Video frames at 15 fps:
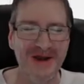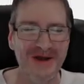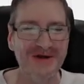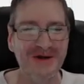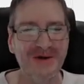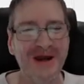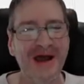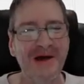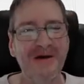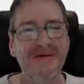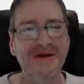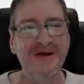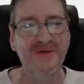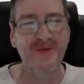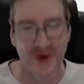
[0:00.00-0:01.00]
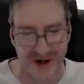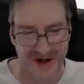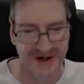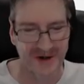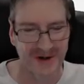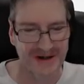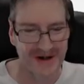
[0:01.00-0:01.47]
Well, you do it however you
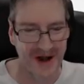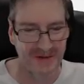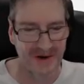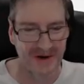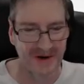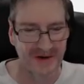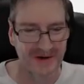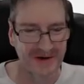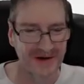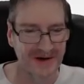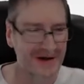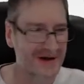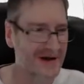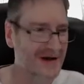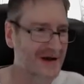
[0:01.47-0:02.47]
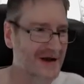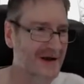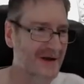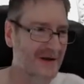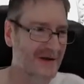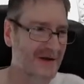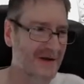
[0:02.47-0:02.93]
want to do it, Sniper Girl.
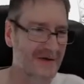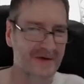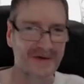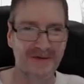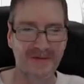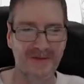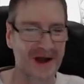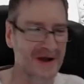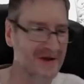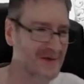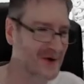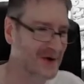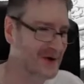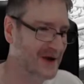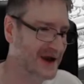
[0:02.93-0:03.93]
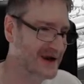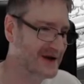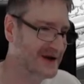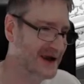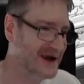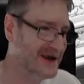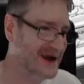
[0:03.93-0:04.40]
Bugger them all. They
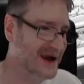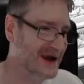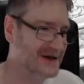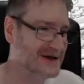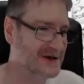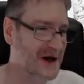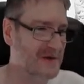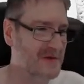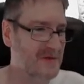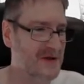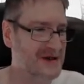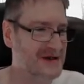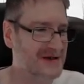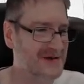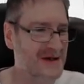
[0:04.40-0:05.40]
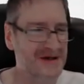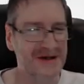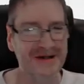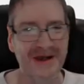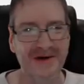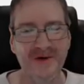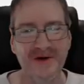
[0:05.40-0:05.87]
can, they can yell and scream and bitch as
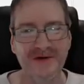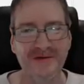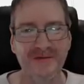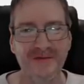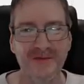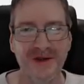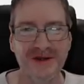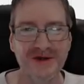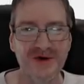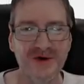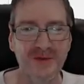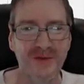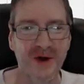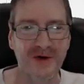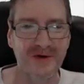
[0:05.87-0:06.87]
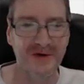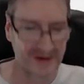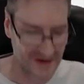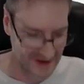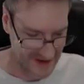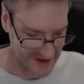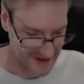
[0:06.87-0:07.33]
much as they want. It's your
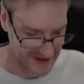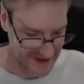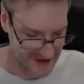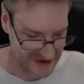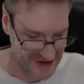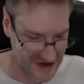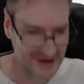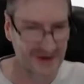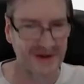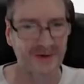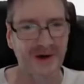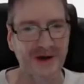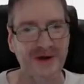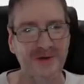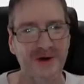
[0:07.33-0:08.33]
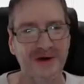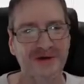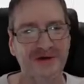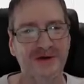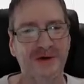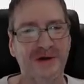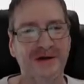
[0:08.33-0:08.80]
model. You do it the way you
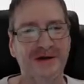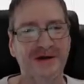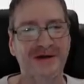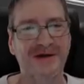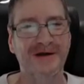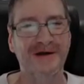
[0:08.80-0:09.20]
want to do it.